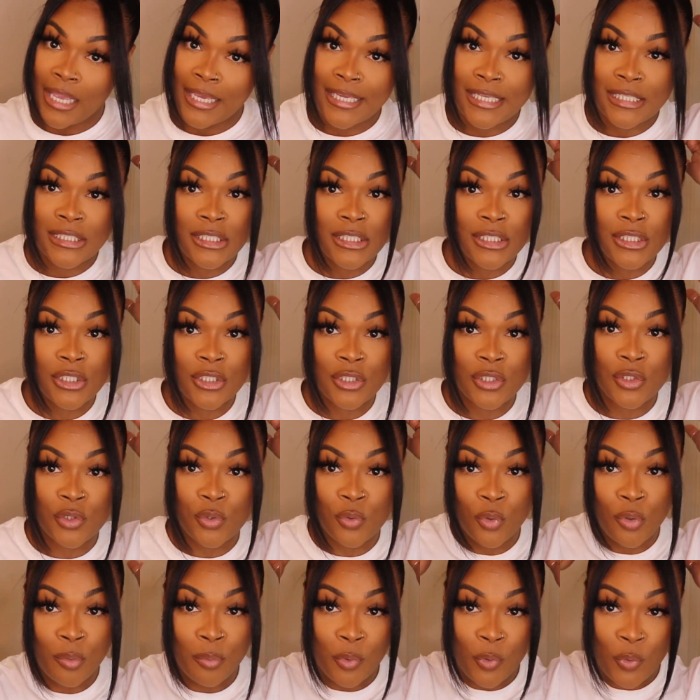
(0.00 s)
I guess this is
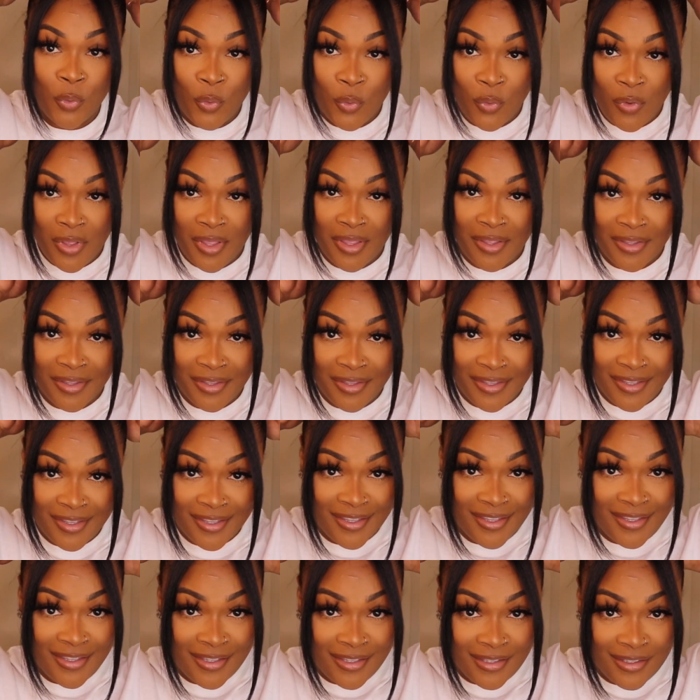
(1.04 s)
doable.
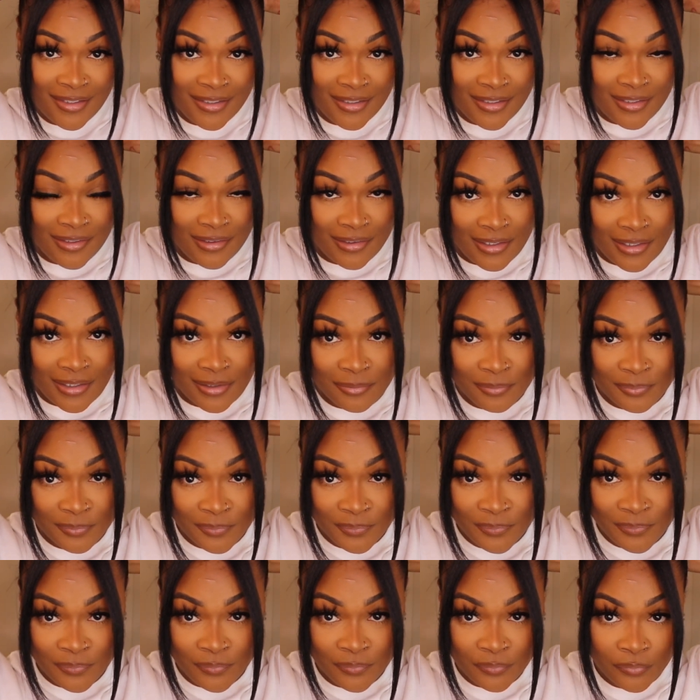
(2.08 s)
Okay,
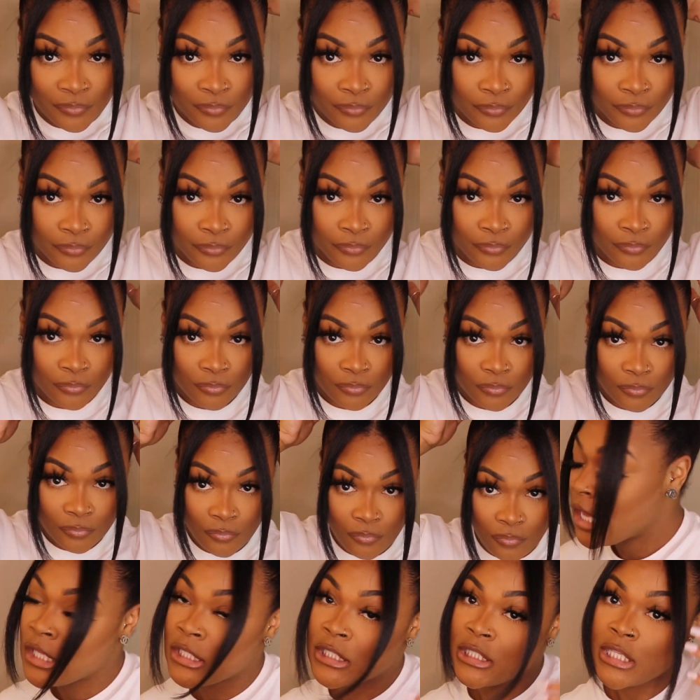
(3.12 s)

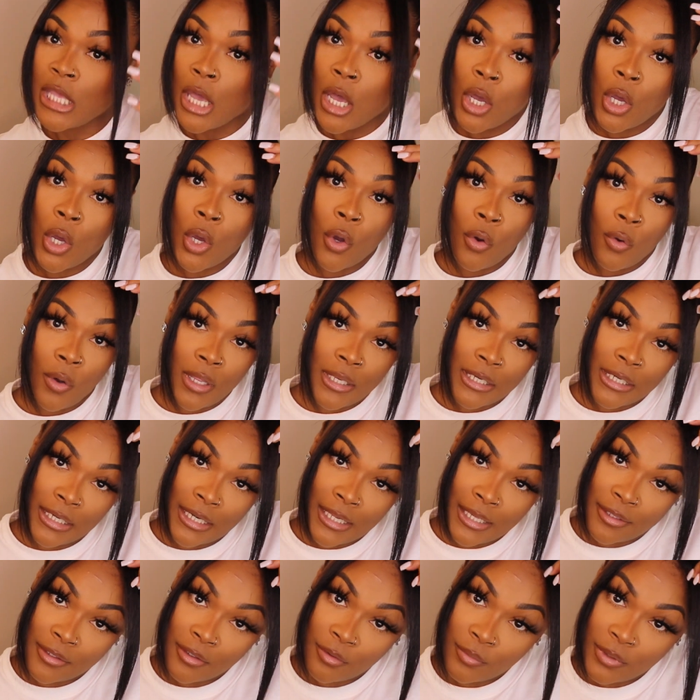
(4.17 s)
so
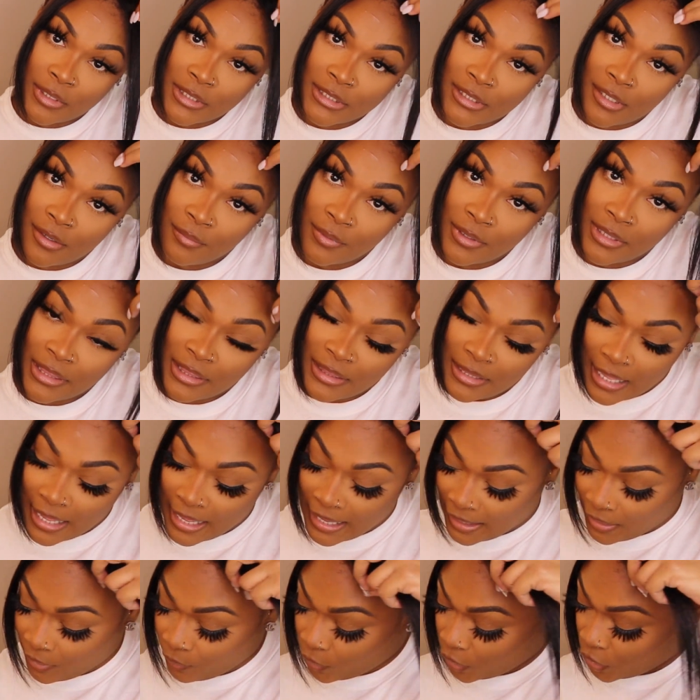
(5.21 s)
now that we're done with
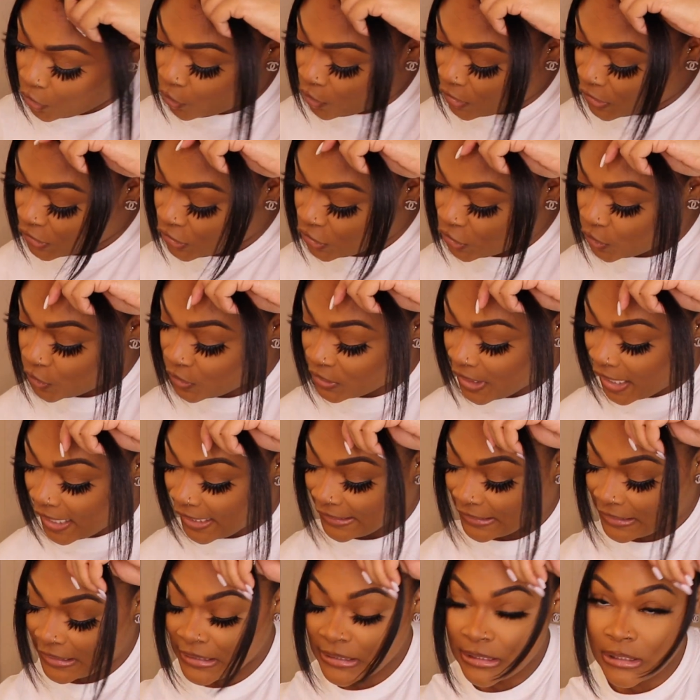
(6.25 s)
that, we're going to
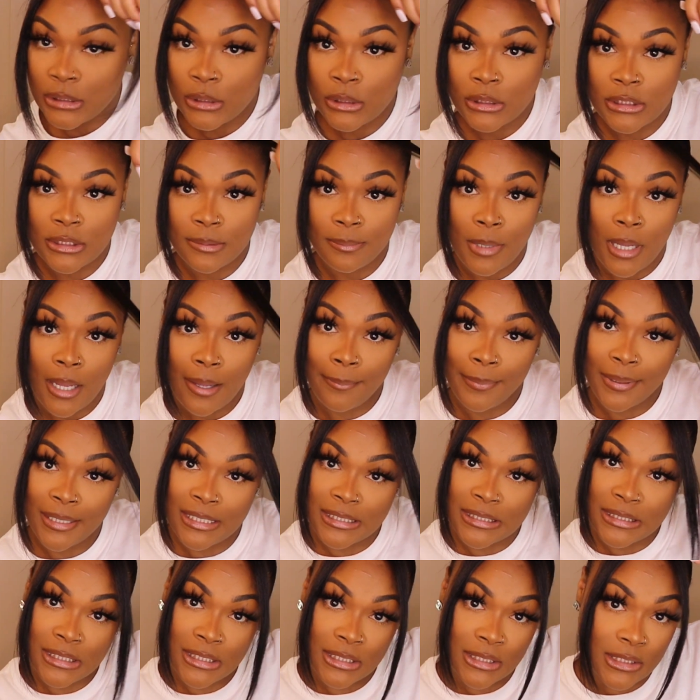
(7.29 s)
take these little small
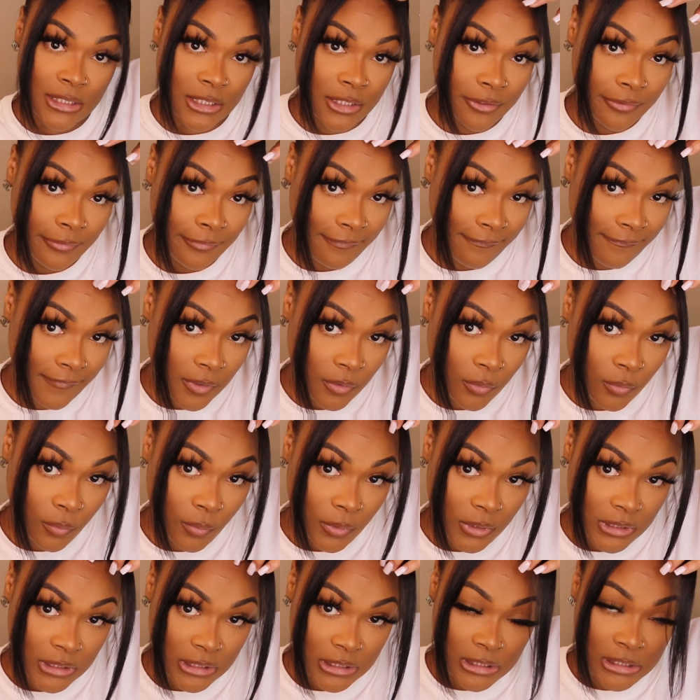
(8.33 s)
pieces in the
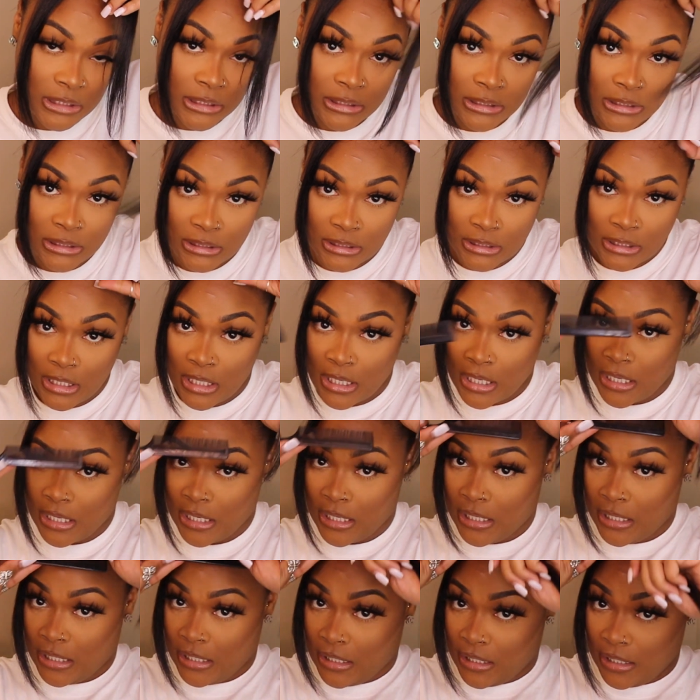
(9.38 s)
front
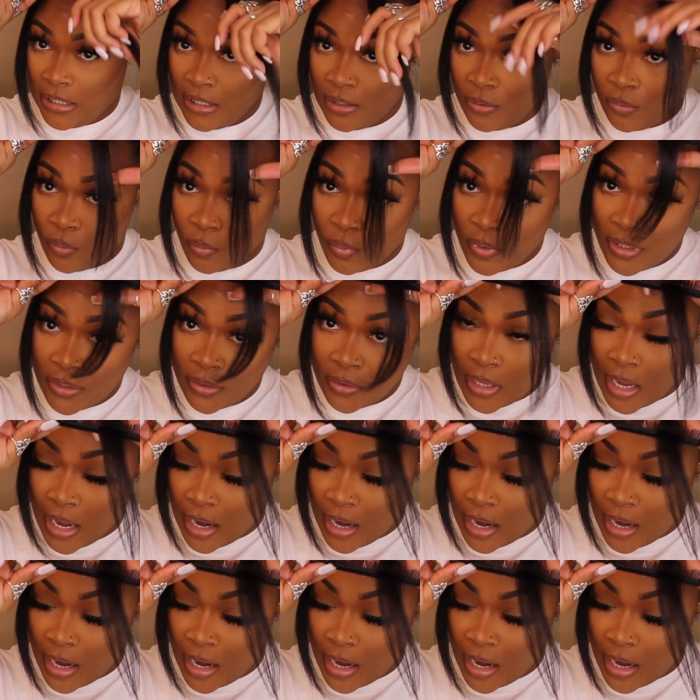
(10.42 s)
with